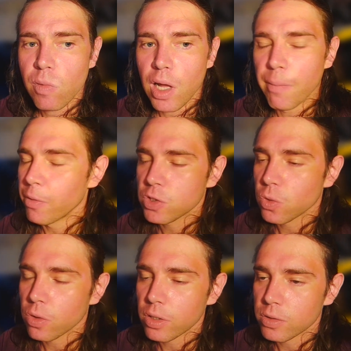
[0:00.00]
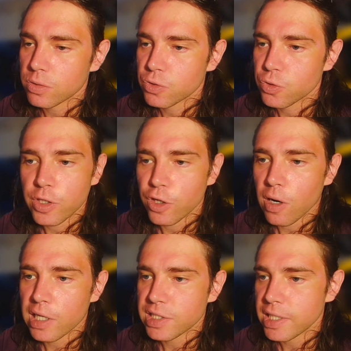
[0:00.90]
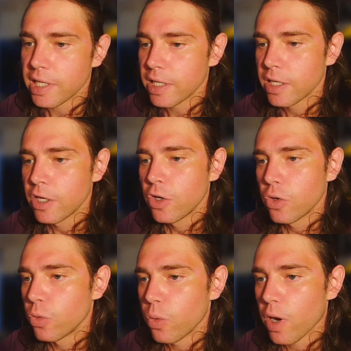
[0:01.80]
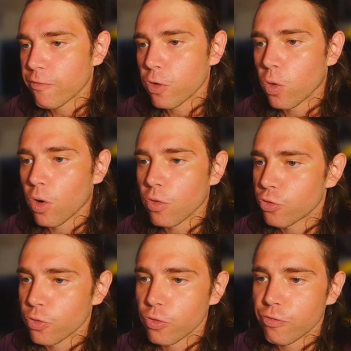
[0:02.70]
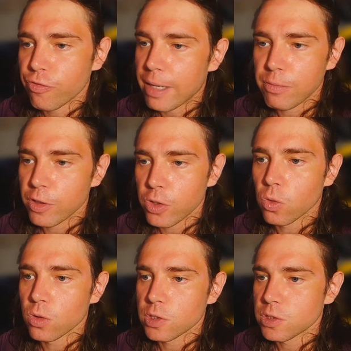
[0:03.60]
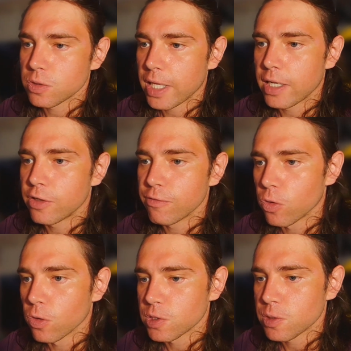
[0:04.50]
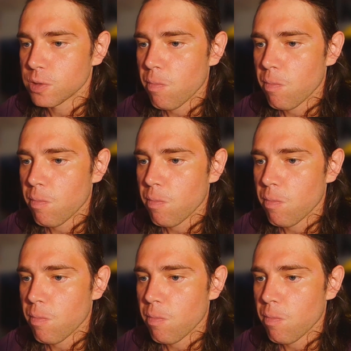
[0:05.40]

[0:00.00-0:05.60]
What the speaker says: I'm not talking to the guys here who have gone through family courts and divorced.